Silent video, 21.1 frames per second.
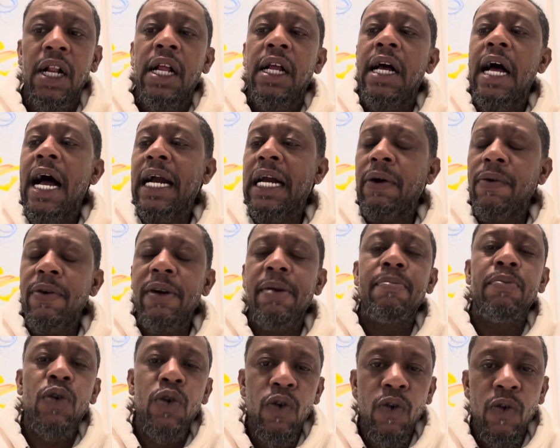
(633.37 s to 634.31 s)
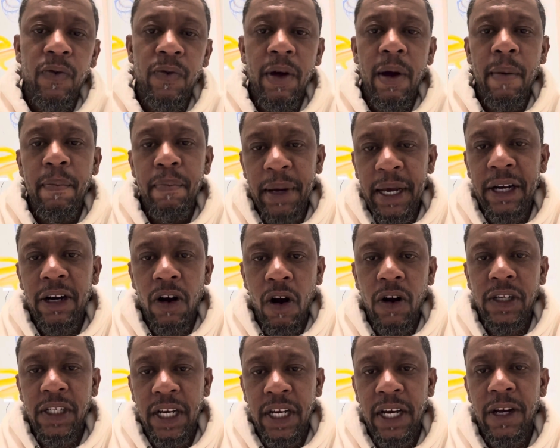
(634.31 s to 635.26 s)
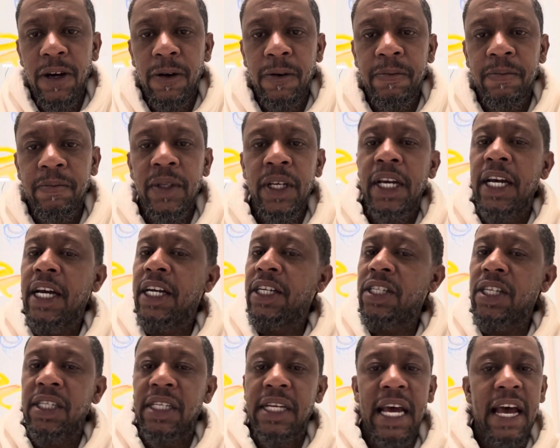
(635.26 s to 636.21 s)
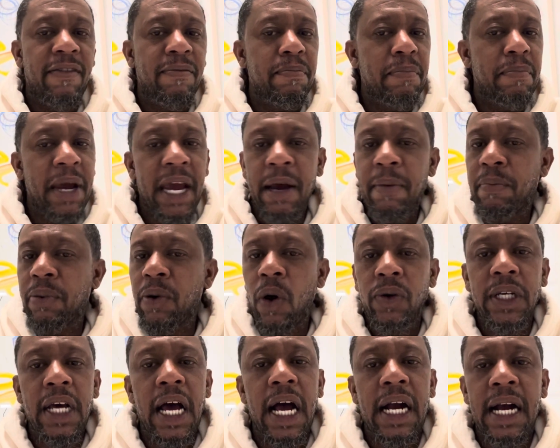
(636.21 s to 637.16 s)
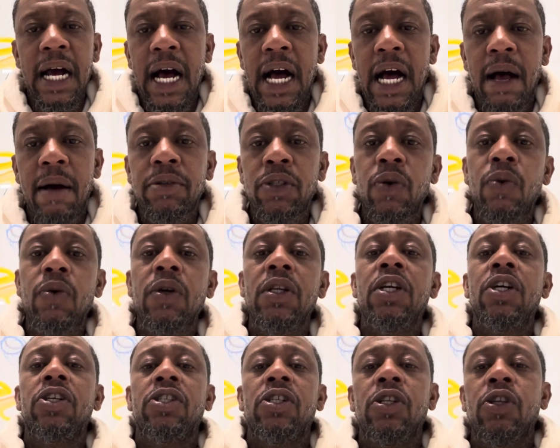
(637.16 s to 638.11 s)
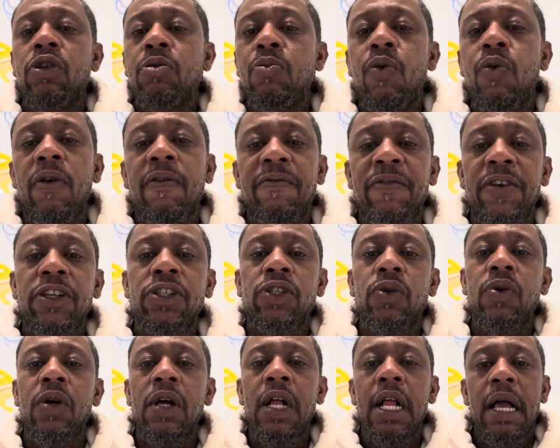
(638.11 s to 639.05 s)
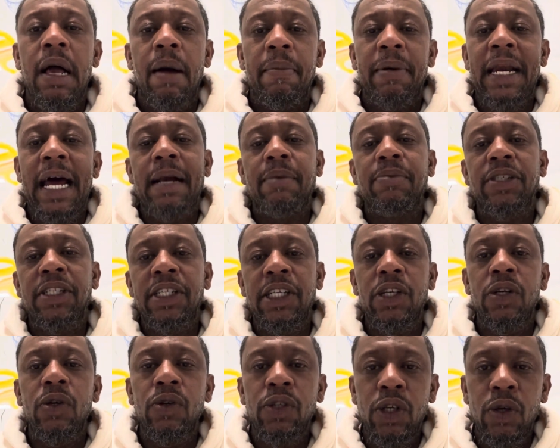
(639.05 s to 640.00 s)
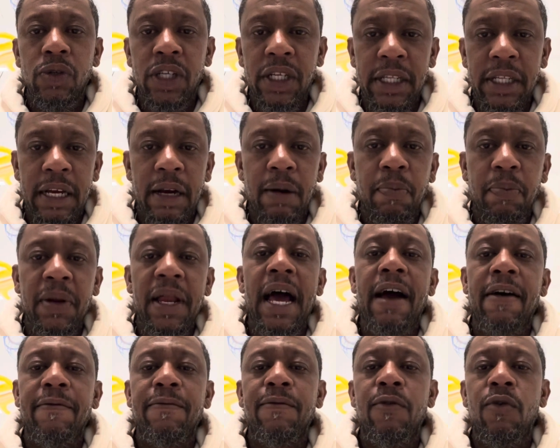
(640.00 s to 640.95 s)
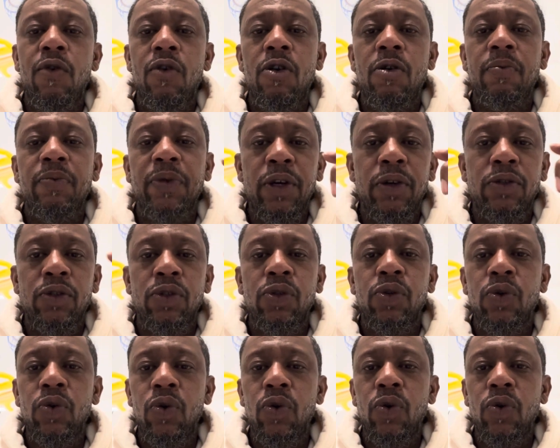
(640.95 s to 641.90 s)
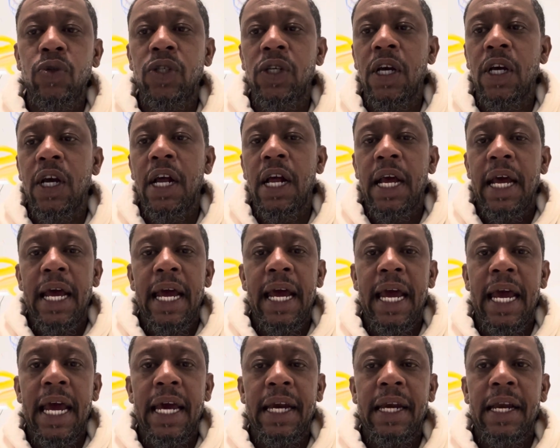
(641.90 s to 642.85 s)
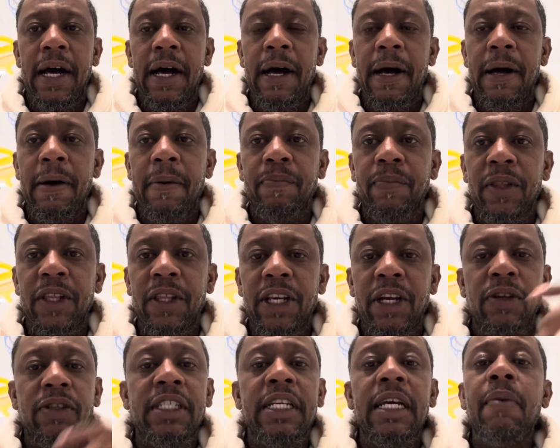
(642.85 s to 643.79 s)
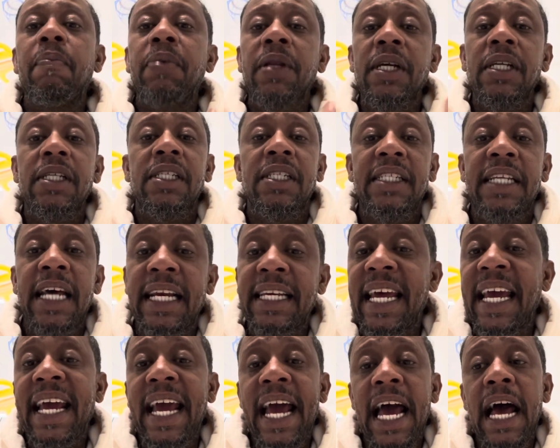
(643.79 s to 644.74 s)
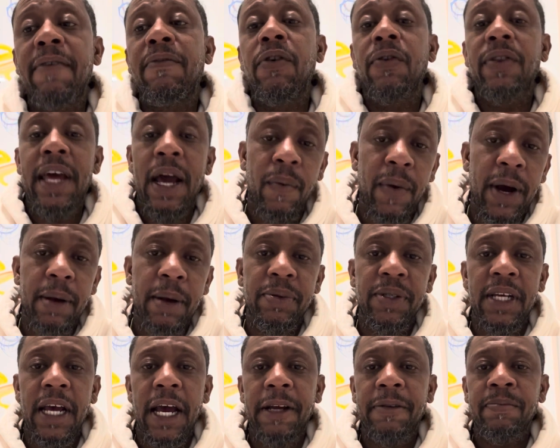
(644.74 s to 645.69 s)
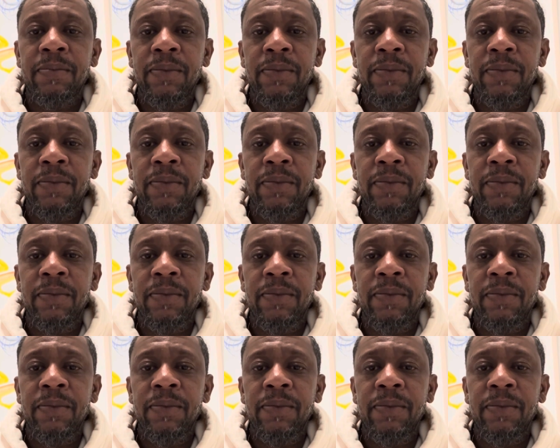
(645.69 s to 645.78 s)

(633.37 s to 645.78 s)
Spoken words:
I can remove Big Cartel and just have manpro.com. So it looks a little more official, but I am still using their platform, their tools, and their templates that they have on that website.